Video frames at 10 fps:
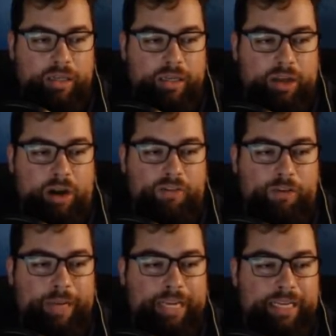It's hard
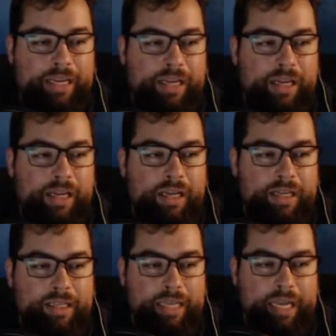for me
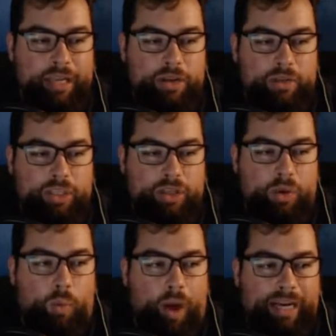to get used to the
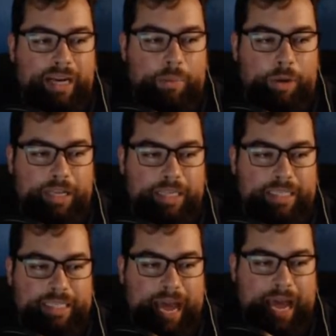wind-up on his
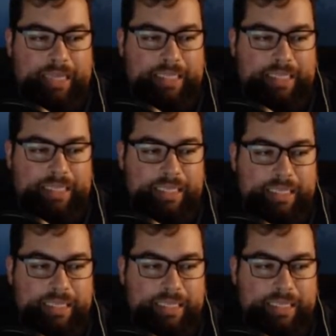attacks.